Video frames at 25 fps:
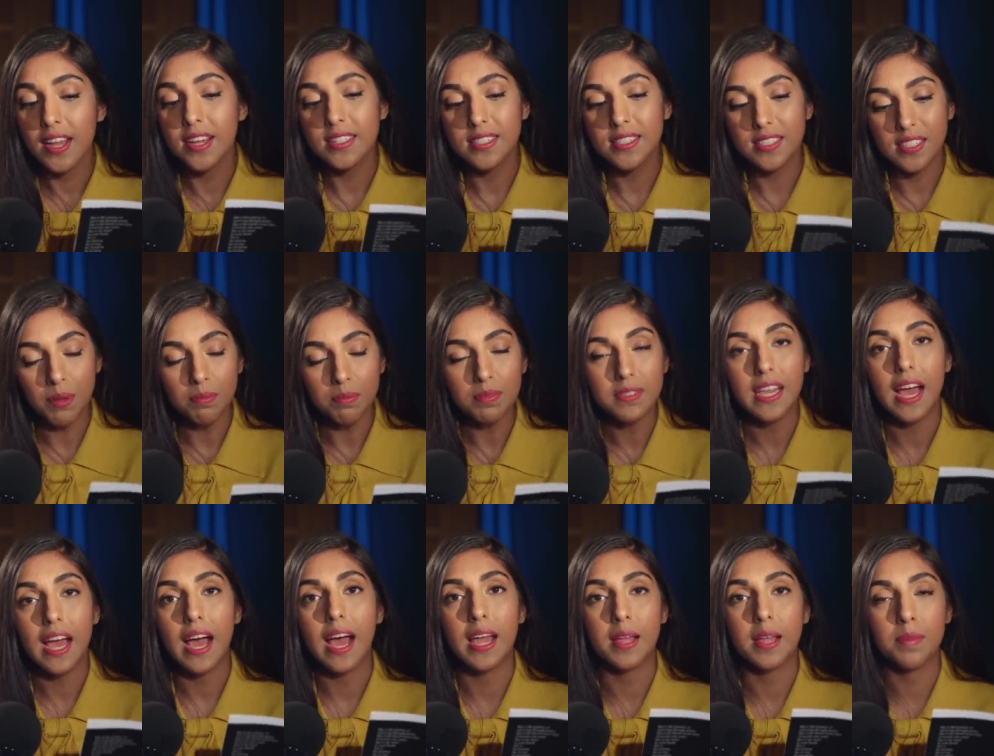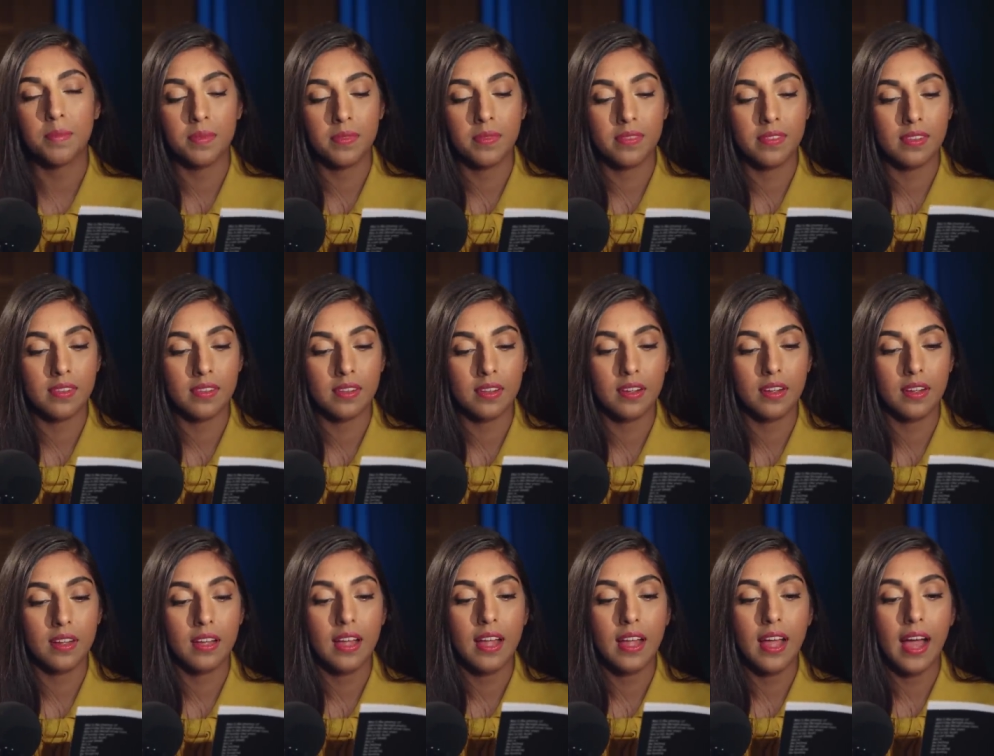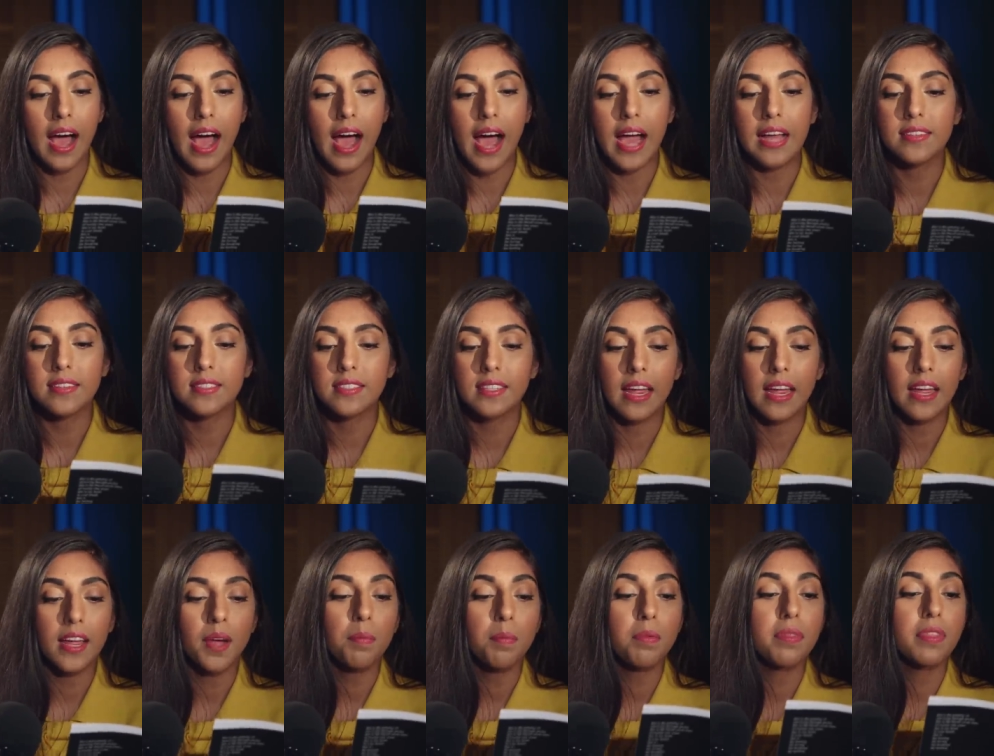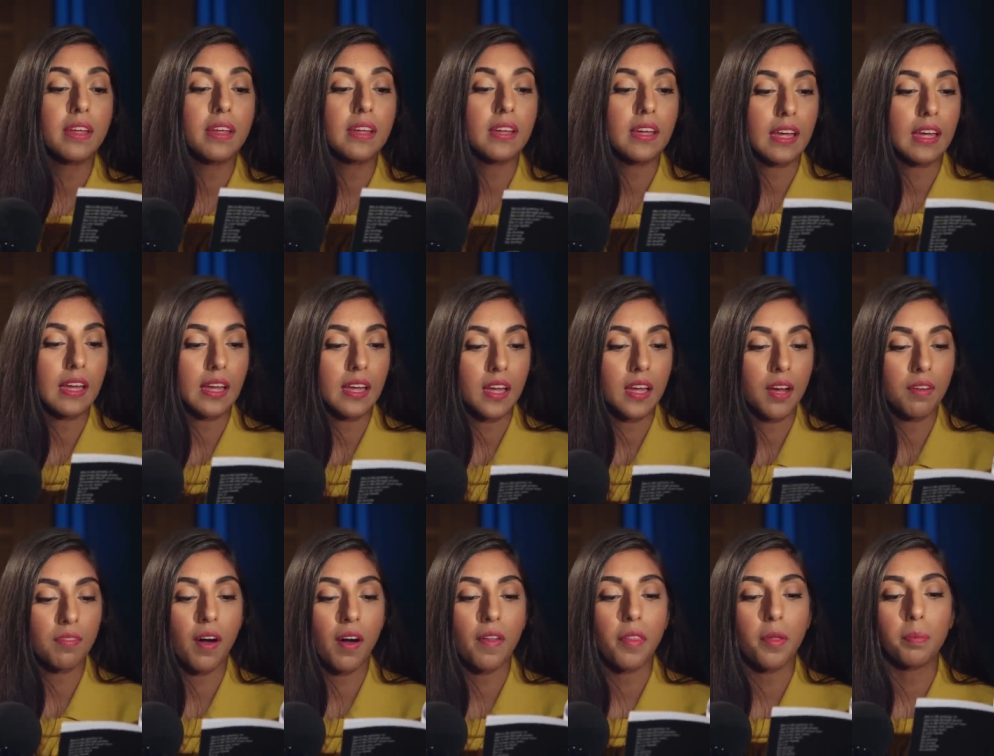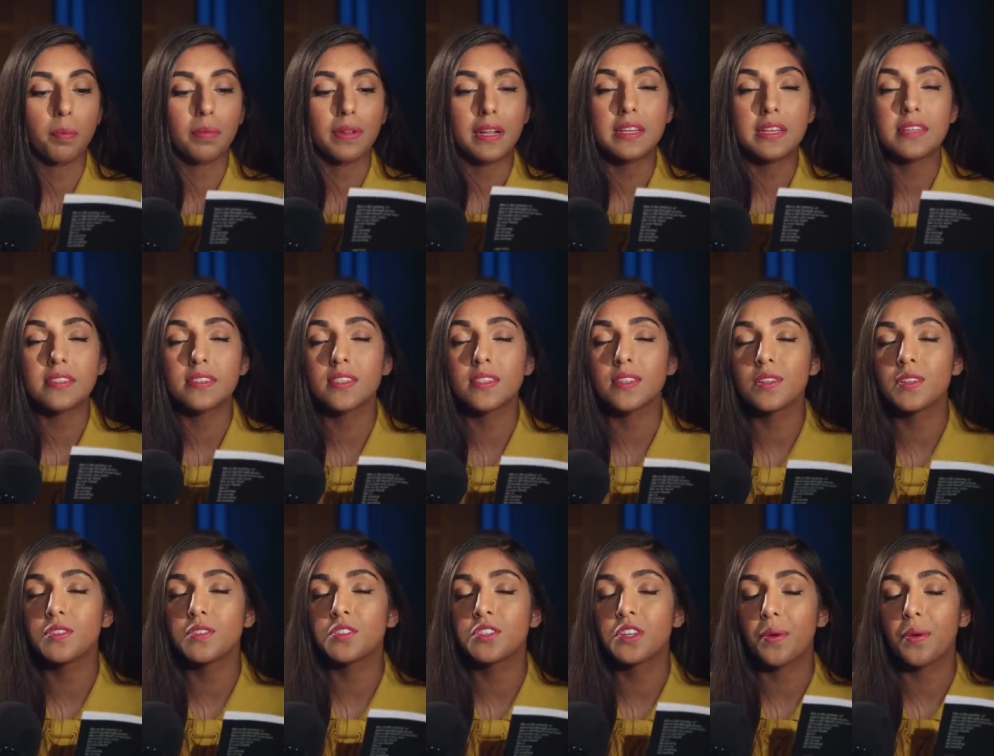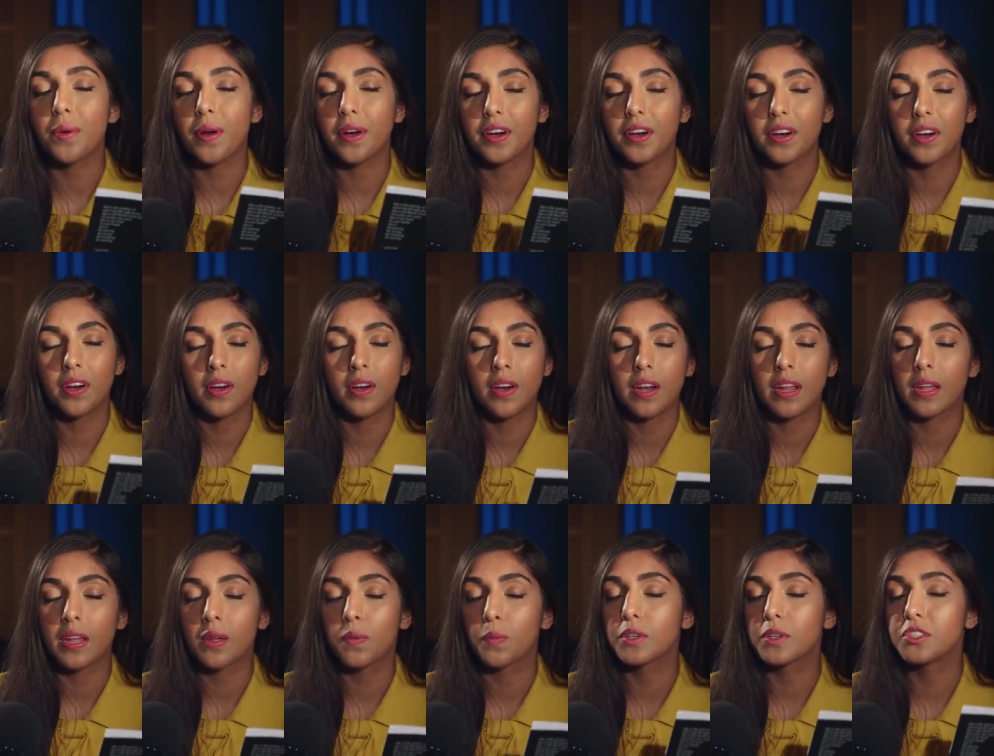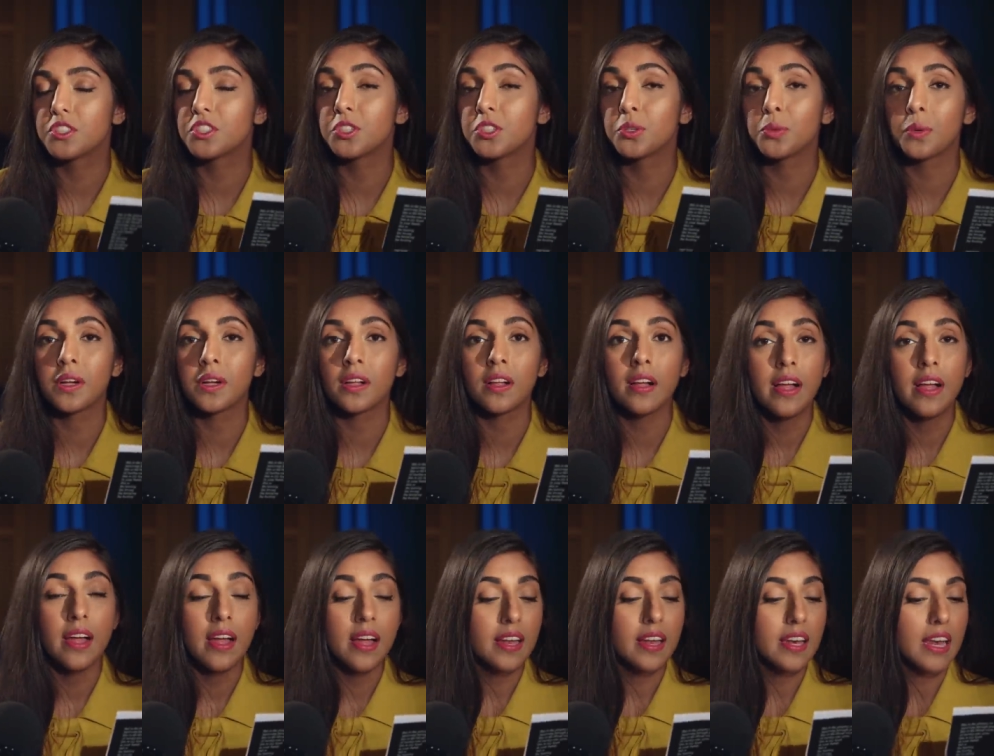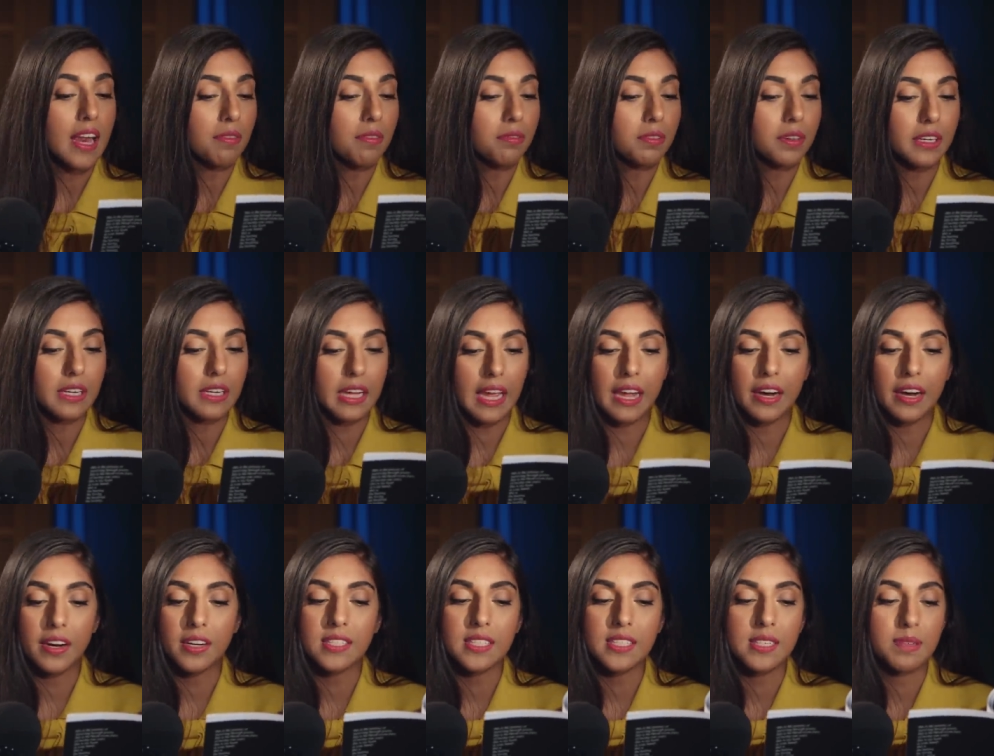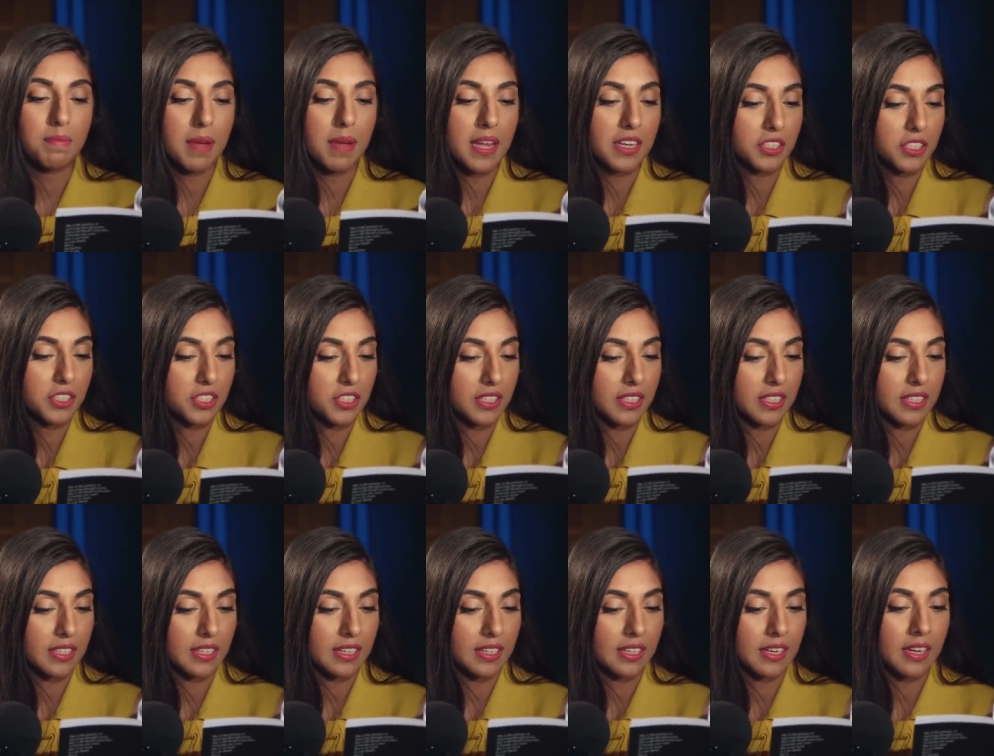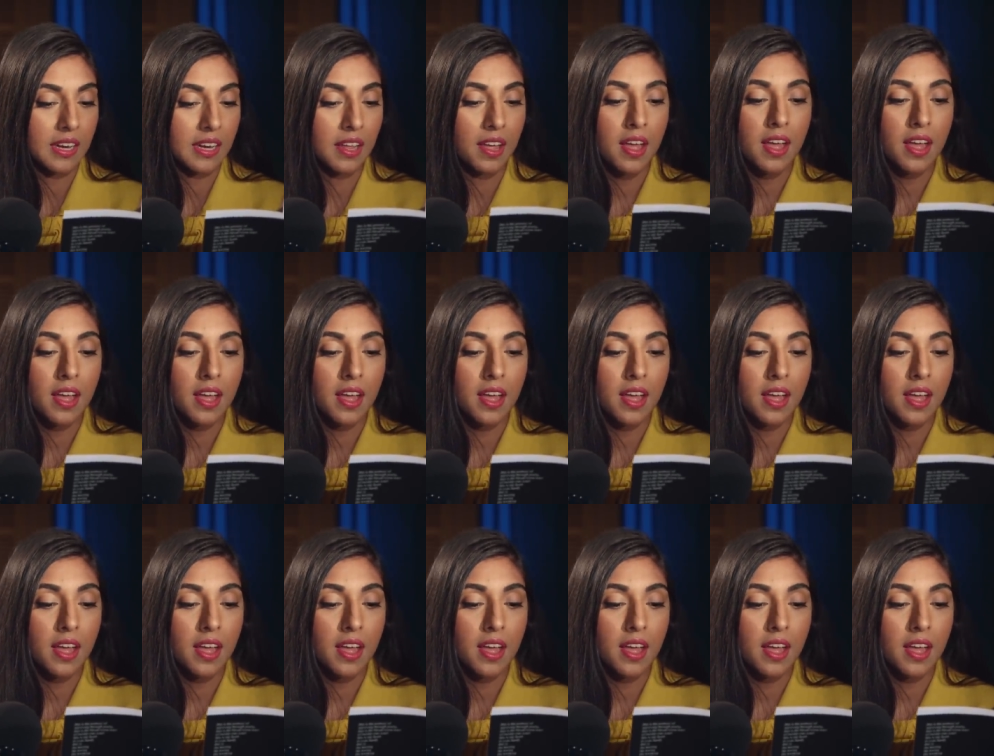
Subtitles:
Sometimes I stay up thinking of all the places you are hurting, which you will never care to mention.